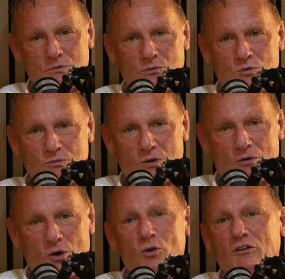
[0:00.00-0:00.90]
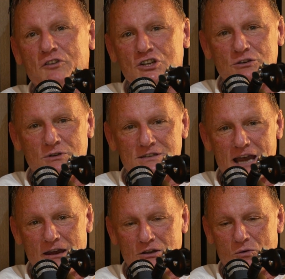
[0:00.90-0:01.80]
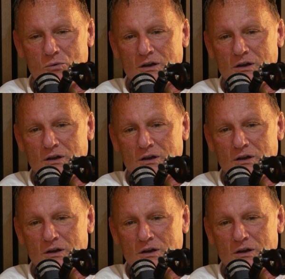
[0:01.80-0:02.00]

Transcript: we unofficially we'd say,